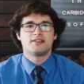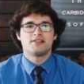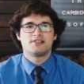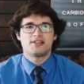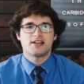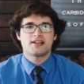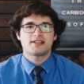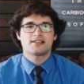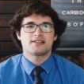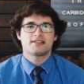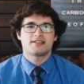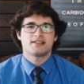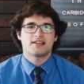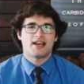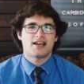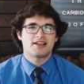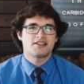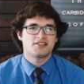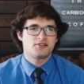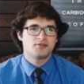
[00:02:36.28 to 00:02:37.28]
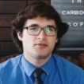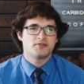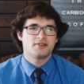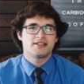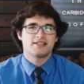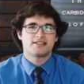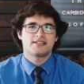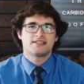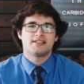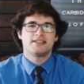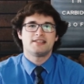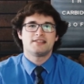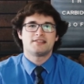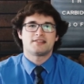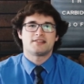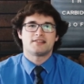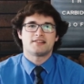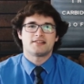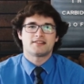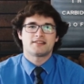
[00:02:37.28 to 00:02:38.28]
Just as Julius
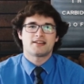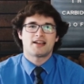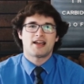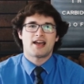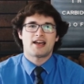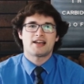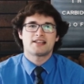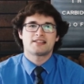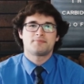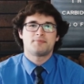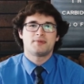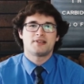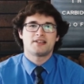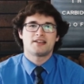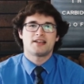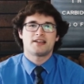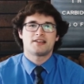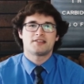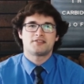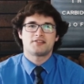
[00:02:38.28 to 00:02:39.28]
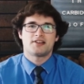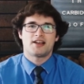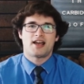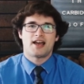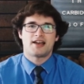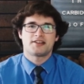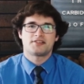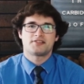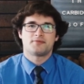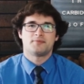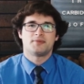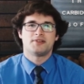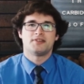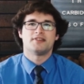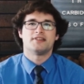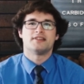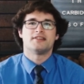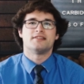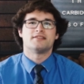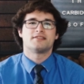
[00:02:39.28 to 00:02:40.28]
Caesar has been
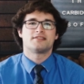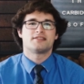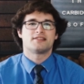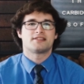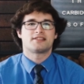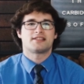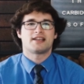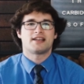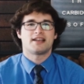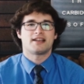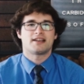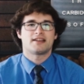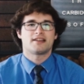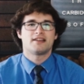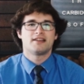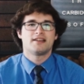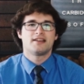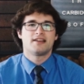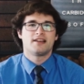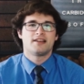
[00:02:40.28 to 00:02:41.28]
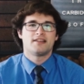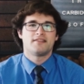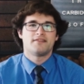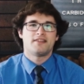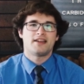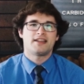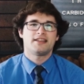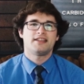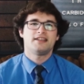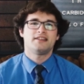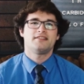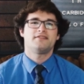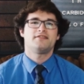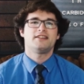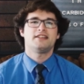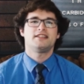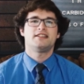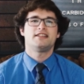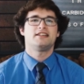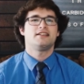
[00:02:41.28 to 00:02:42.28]
attributed to saying, Veni,
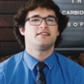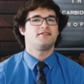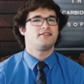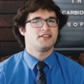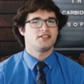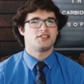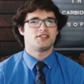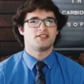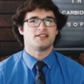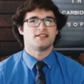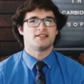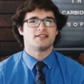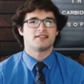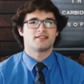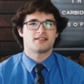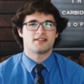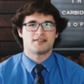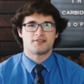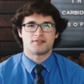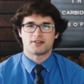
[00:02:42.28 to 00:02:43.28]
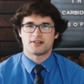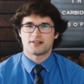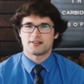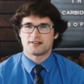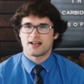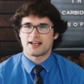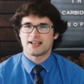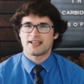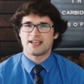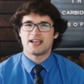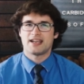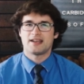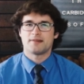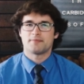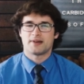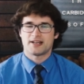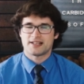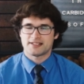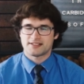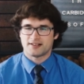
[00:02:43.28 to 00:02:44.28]
Vidi, Vici, or I
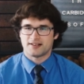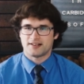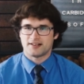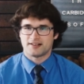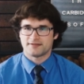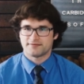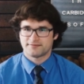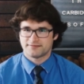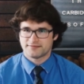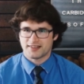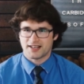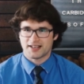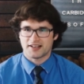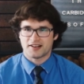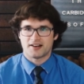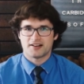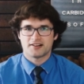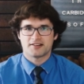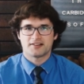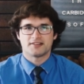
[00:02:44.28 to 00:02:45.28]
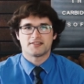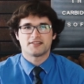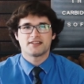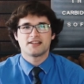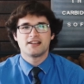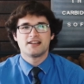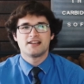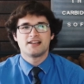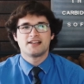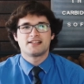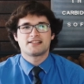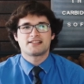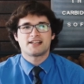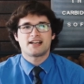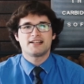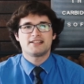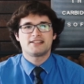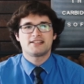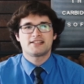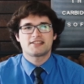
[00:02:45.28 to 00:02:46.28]
came, I saw, I conquered,
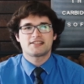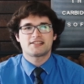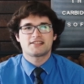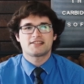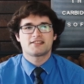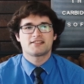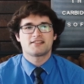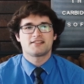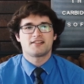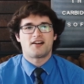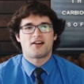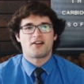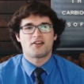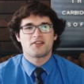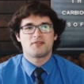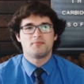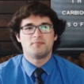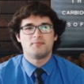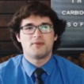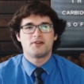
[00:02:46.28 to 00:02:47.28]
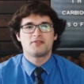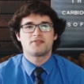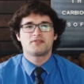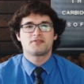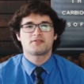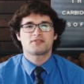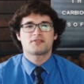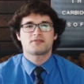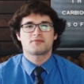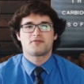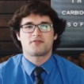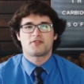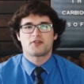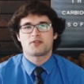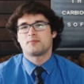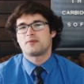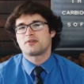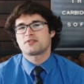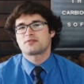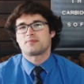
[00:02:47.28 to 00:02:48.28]
scientists are for
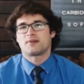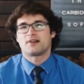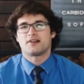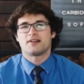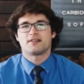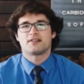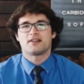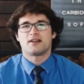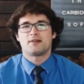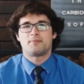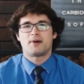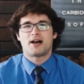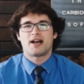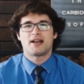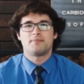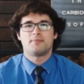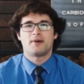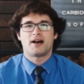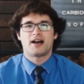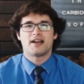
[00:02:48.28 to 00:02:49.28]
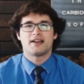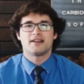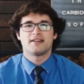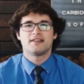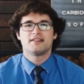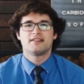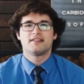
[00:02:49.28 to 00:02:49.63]
the most part, abide by